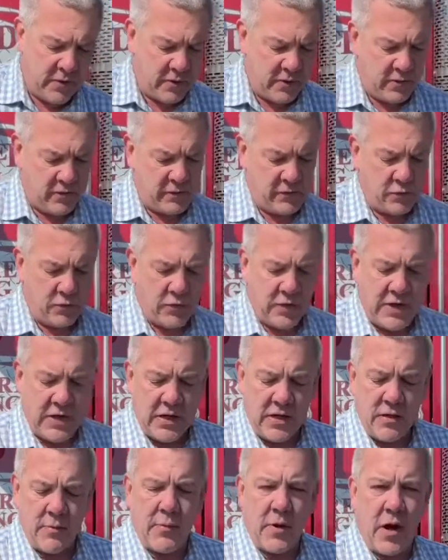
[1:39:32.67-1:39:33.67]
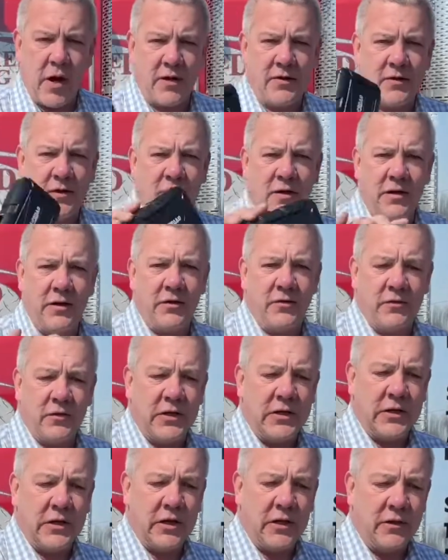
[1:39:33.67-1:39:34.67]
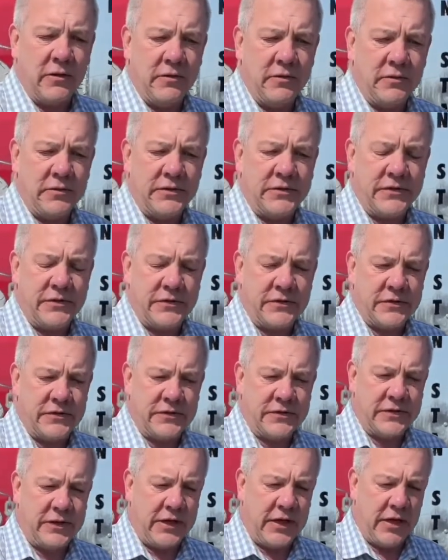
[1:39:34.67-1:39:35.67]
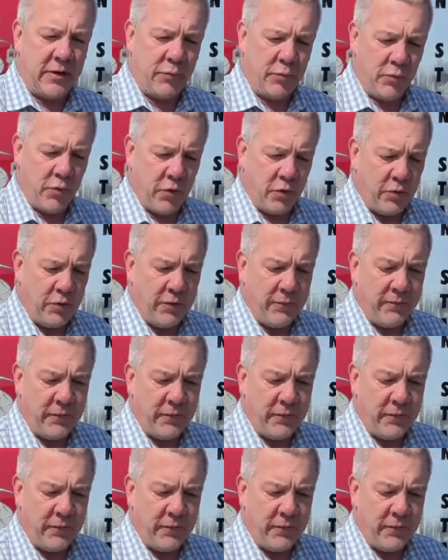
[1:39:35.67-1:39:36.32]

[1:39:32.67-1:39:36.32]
So right out of the box, there it is right there. This is the Amp Road.